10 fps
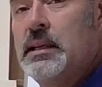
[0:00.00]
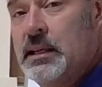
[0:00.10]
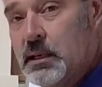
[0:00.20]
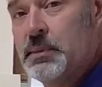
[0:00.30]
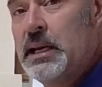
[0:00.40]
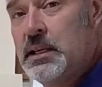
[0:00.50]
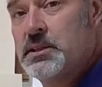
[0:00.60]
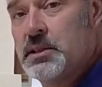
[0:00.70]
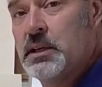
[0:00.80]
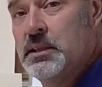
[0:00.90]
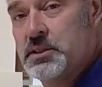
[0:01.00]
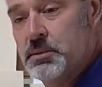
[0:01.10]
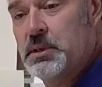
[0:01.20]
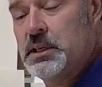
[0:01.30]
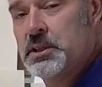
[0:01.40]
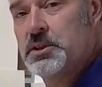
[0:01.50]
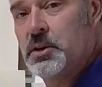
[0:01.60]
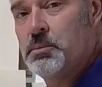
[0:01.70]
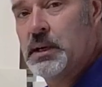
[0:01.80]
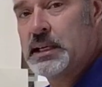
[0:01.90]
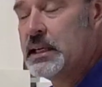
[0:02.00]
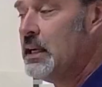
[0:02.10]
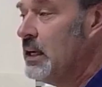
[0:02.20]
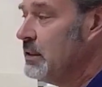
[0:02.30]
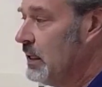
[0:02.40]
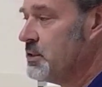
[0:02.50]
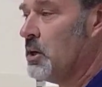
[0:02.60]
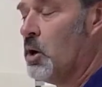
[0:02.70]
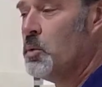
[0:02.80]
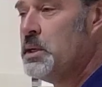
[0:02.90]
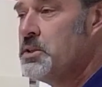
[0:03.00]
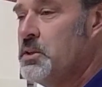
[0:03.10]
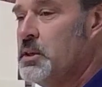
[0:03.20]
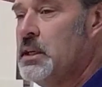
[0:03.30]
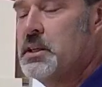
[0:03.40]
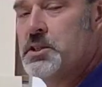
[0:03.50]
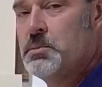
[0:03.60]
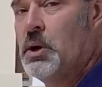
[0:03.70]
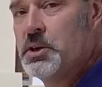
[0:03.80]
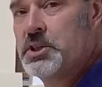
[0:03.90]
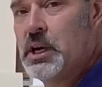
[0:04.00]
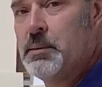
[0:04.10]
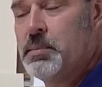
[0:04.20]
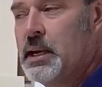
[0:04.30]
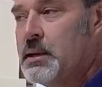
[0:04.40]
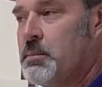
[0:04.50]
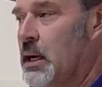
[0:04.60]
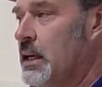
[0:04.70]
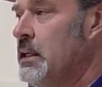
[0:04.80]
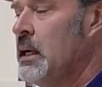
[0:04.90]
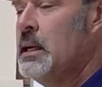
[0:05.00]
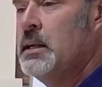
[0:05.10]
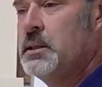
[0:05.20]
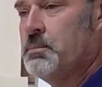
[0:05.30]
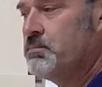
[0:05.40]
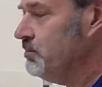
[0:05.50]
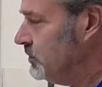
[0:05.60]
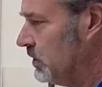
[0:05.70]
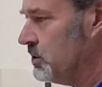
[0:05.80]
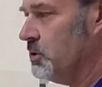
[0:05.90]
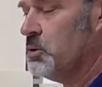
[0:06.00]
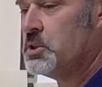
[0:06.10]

it'll make you some additional money. And that's always good in a small shop like mine to just do a